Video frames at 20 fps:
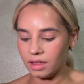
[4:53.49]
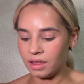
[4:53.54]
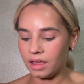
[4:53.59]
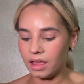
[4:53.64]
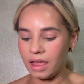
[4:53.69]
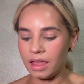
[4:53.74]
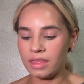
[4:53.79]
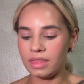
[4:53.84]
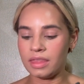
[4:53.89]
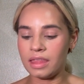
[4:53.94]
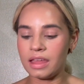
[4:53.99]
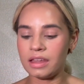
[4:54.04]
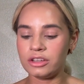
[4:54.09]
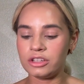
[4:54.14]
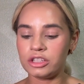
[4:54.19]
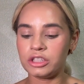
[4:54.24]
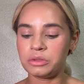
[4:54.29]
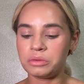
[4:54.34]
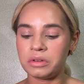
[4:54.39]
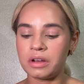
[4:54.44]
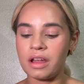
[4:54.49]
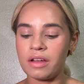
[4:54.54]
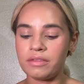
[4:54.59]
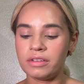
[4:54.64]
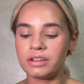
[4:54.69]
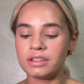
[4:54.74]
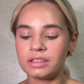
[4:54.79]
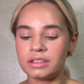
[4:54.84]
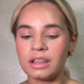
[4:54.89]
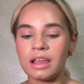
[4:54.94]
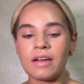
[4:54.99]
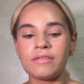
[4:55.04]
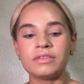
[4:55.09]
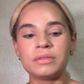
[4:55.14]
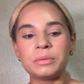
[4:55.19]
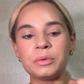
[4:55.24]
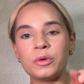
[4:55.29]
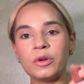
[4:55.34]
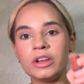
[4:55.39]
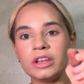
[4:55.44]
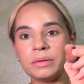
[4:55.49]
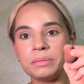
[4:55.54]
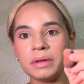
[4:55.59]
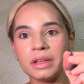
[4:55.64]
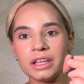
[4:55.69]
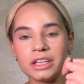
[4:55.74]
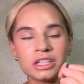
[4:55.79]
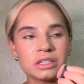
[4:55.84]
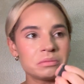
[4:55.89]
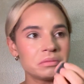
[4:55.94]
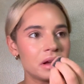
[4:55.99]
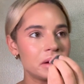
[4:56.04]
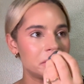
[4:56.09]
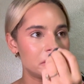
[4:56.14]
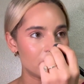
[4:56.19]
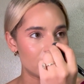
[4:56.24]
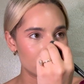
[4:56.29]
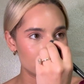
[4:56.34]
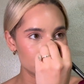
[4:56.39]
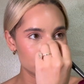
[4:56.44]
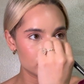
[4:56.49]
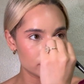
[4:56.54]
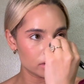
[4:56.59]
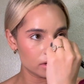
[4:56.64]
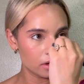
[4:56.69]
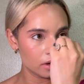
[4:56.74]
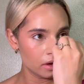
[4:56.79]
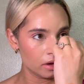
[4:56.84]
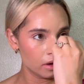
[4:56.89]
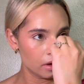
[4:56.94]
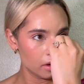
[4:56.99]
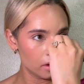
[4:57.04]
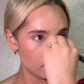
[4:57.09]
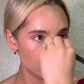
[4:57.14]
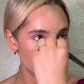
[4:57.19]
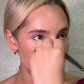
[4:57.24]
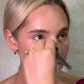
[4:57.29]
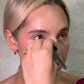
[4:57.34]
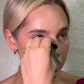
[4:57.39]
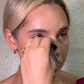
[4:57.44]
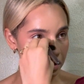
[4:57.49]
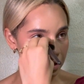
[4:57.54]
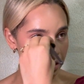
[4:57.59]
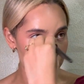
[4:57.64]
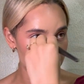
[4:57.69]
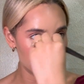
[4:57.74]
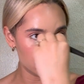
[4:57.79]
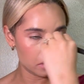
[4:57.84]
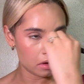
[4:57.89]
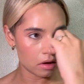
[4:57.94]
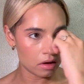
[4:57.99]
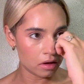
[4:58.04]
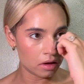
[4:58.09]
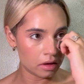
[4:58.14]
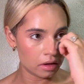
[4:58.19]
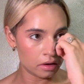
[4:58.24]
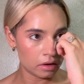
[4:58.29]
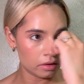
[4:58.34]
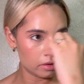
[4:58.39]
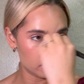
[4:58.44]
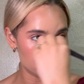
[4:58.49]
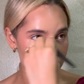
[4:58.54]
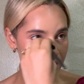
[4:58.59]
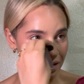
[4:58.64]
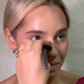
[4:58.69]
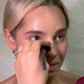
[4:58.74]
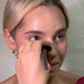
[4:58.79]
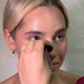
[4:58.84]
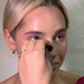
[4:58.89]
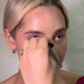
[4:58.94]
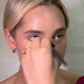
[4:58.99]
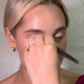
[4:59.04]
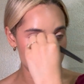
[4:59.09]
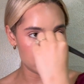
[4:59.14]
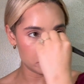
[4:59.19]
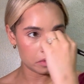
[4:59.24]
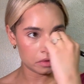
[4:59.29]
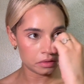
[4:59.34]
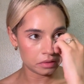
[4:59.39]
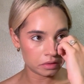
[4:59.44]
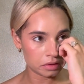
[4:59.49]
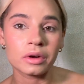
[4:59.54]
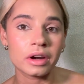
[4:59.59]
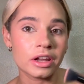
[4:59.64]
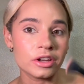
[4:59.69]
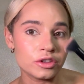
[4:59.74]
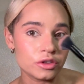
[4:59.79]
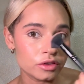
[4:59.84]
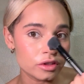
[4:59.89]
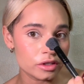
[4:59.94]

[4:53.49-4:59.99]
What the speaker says: And then just whatever is left, I'm going to pinch my brush and put it on the tip of my nose where I drew the